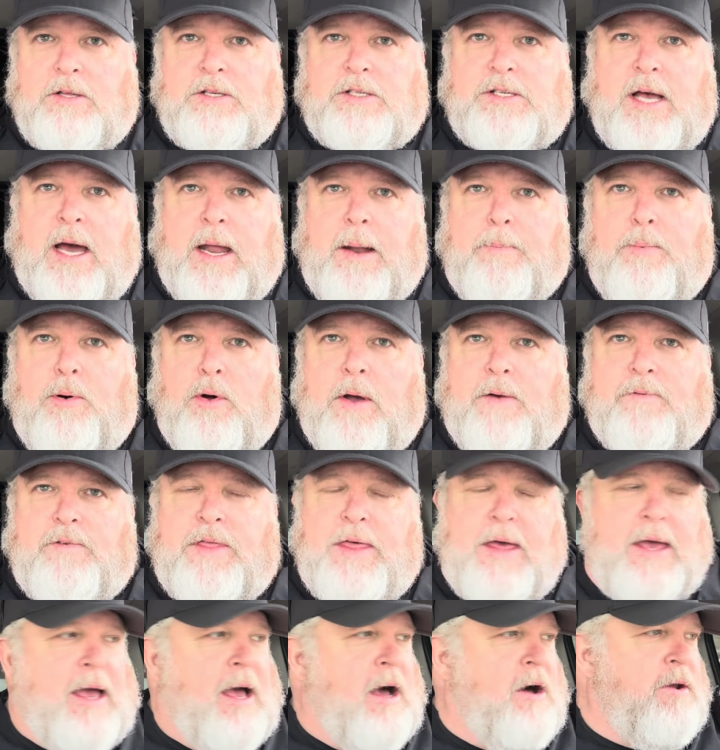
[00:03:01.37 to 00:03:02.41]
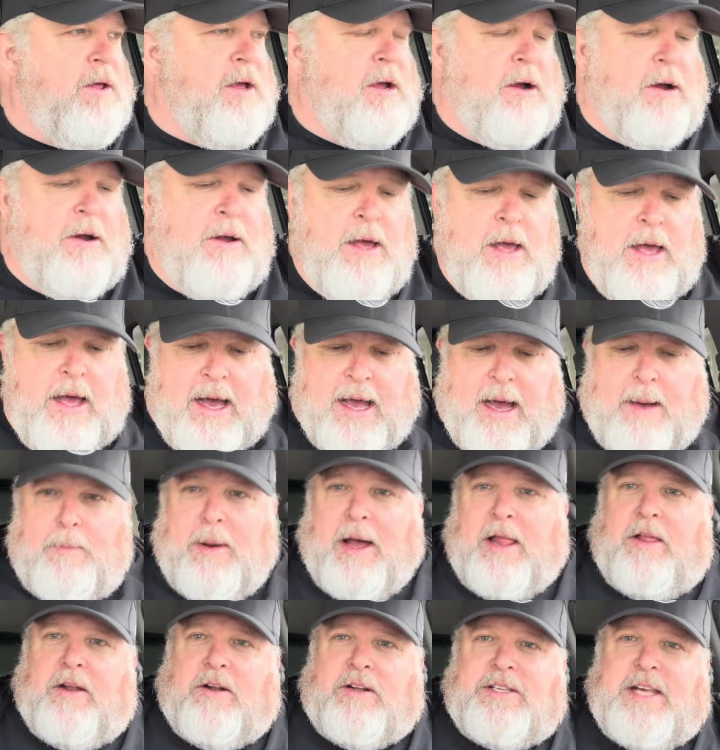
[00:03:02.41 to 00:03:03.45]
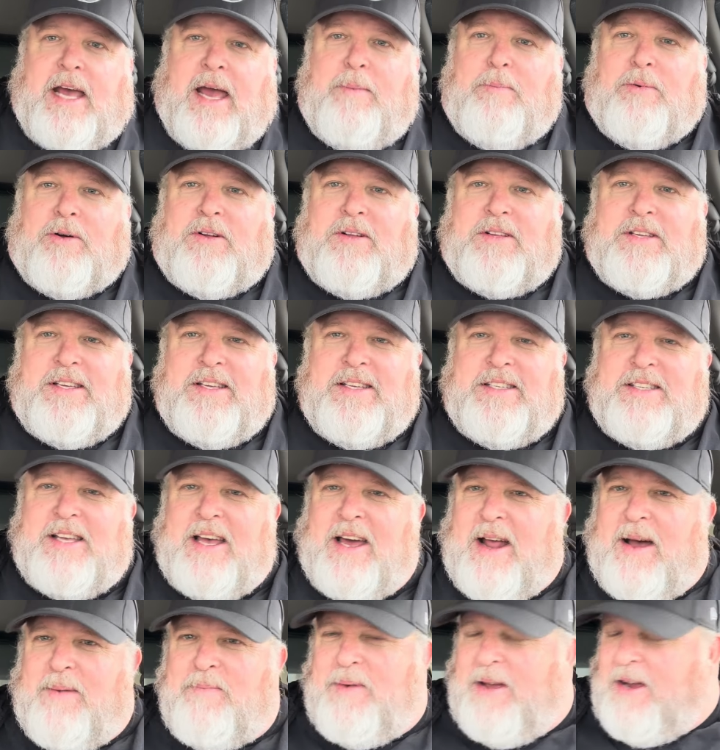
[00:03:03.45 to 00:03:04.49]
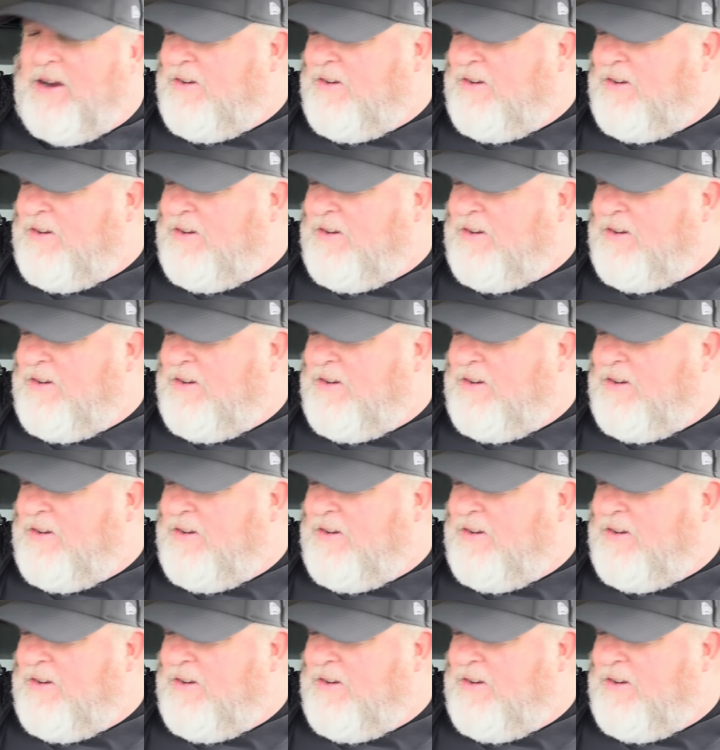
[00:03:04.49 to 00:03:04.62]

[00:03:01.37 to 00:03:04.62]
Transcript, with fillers: just kind of pull everything out here. I got my little table set up here